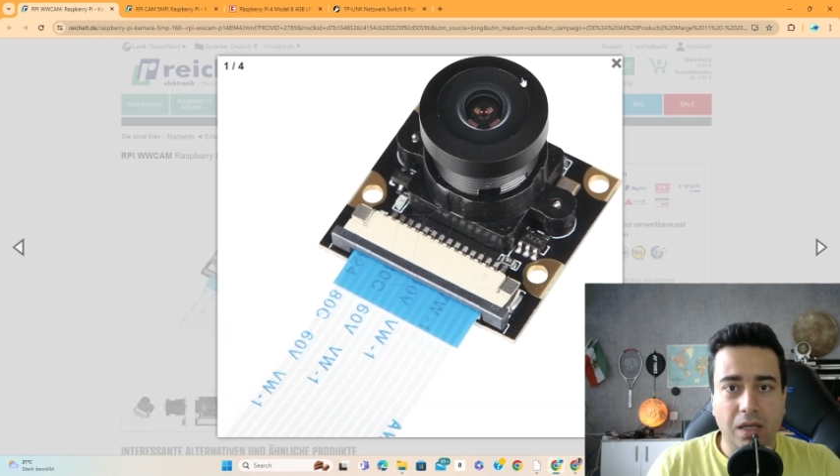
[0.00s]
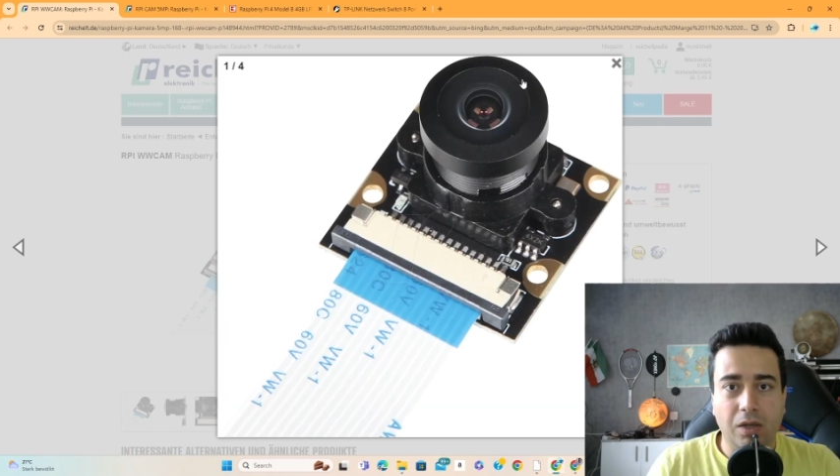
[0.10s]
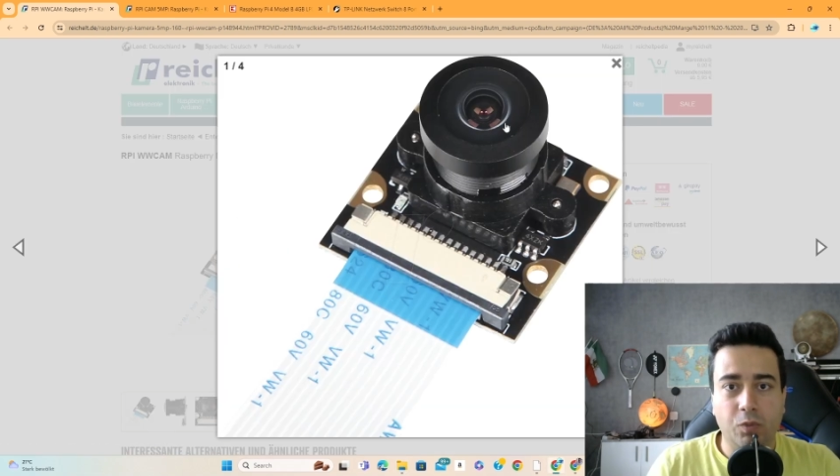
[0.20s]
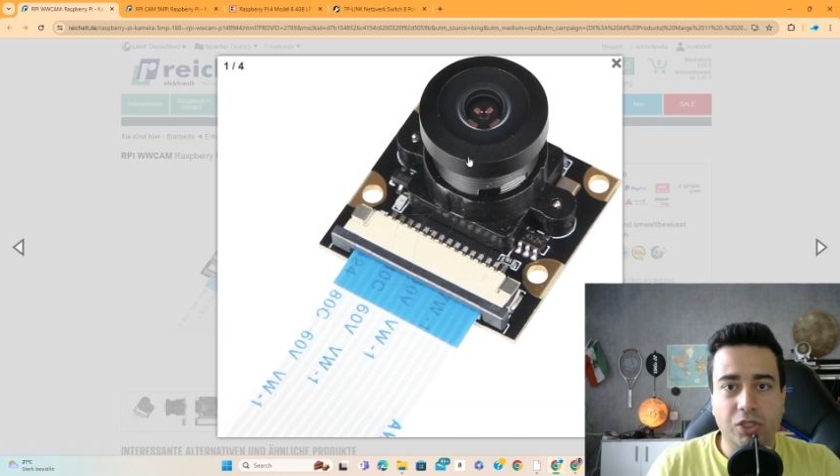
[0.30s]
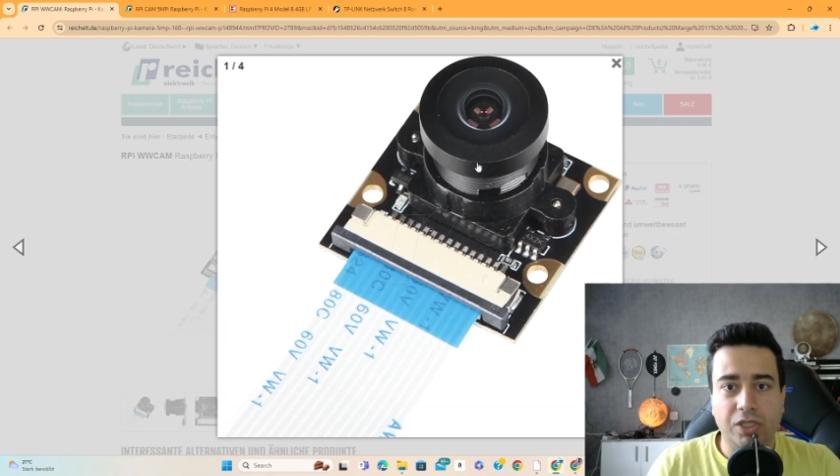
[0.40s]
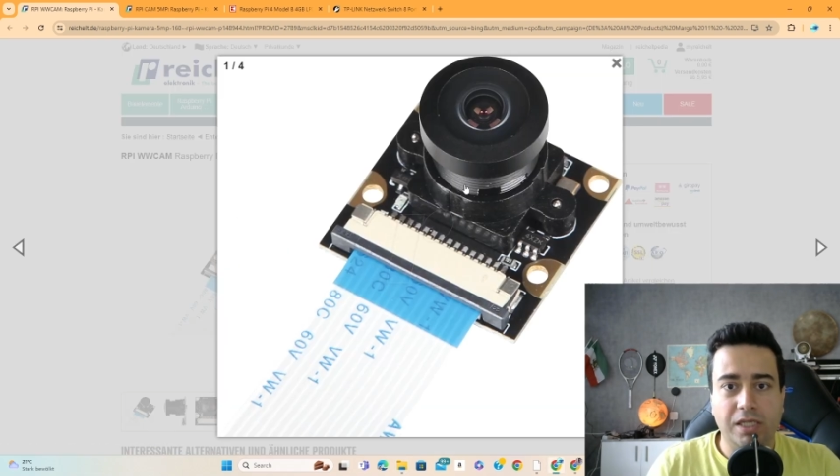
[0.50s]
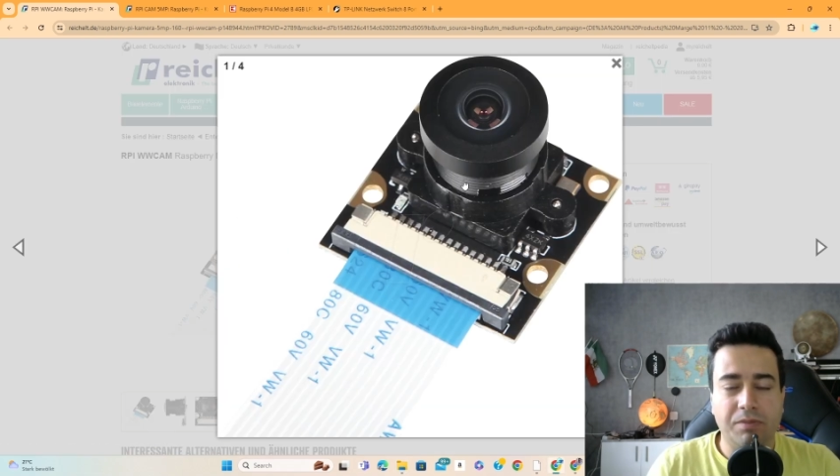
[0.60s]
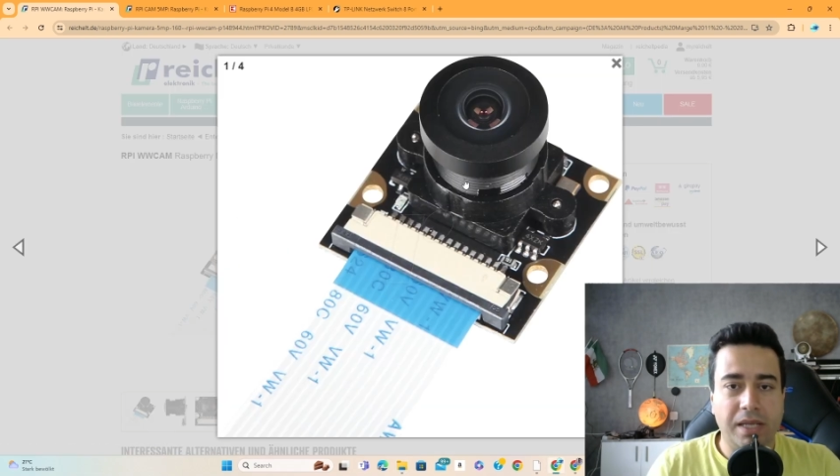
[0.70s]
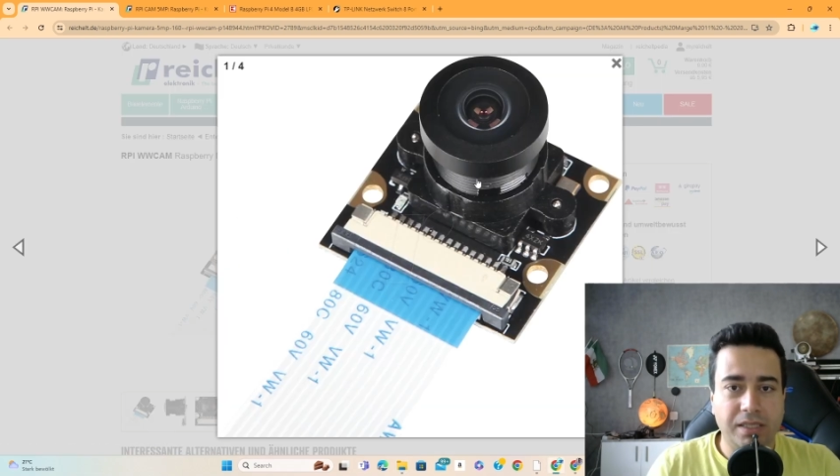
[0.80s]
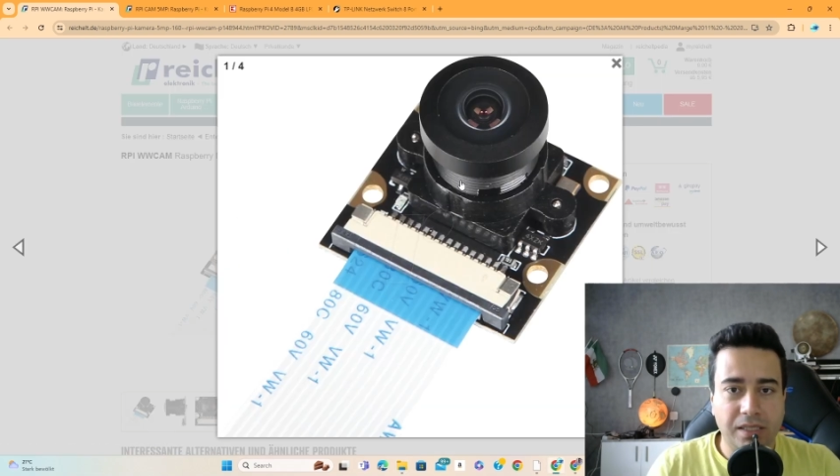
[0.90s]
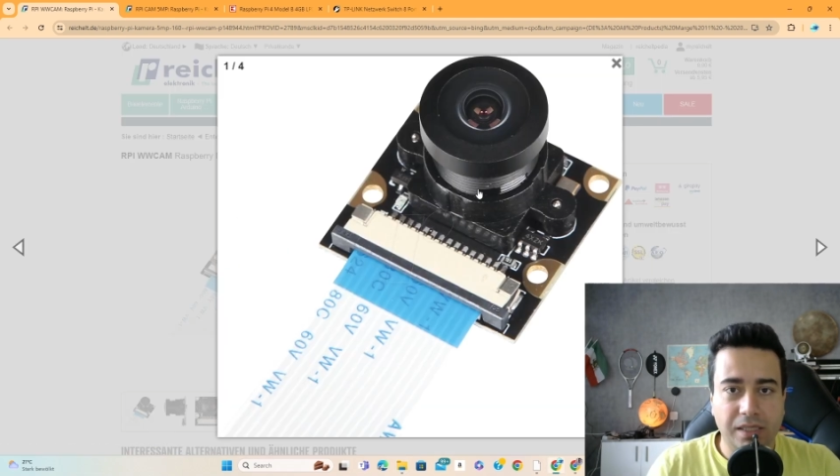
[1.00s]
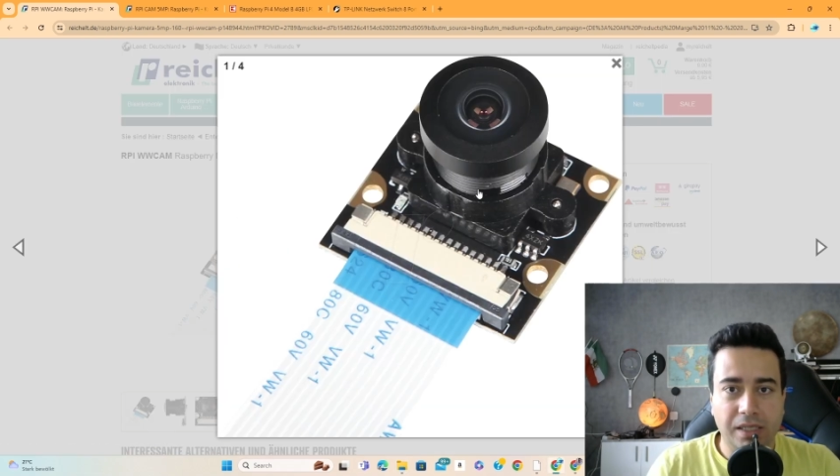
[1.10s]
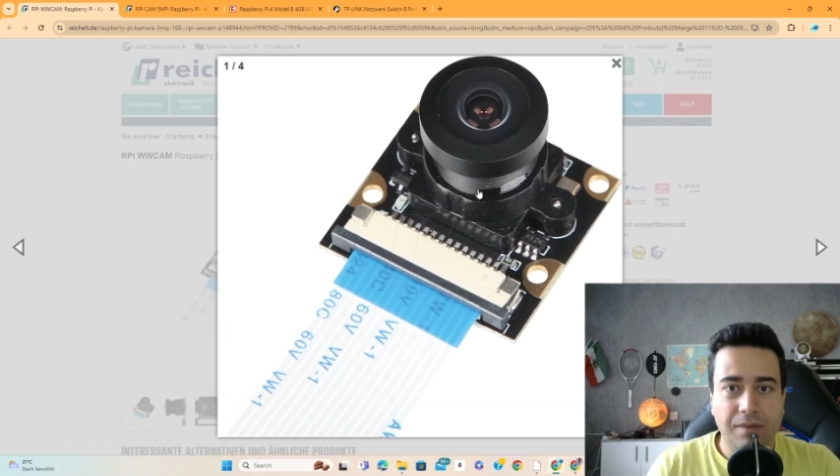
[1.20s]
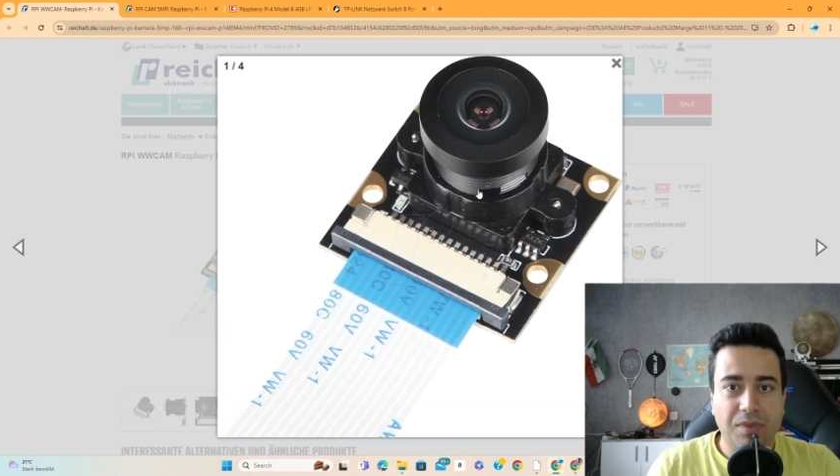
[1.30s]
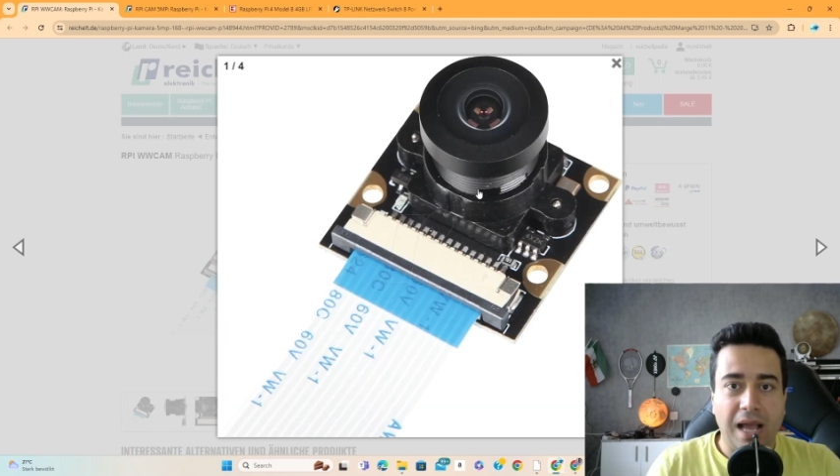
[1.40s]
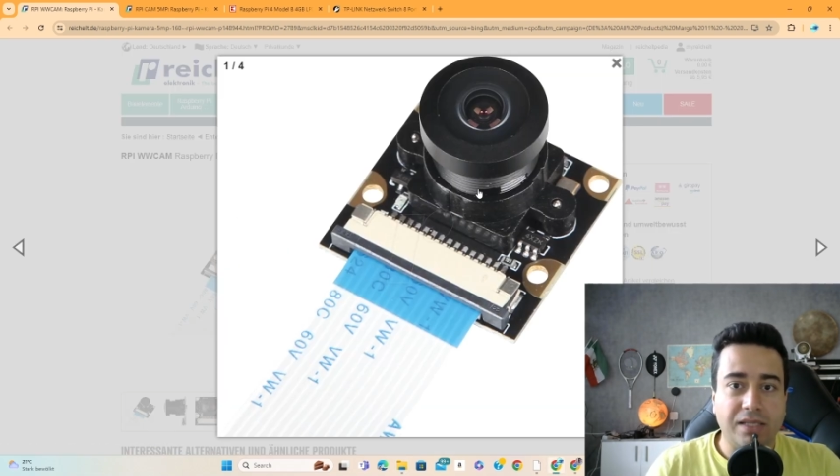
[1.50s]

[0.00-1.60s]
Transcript: which is basically has